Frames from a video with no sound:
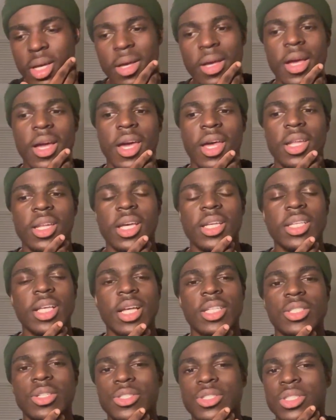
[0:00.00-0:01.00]
and I
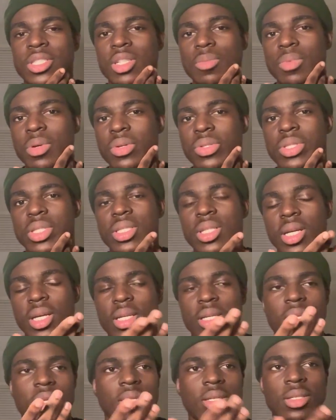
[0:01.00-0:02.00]
guess you're just supposed to like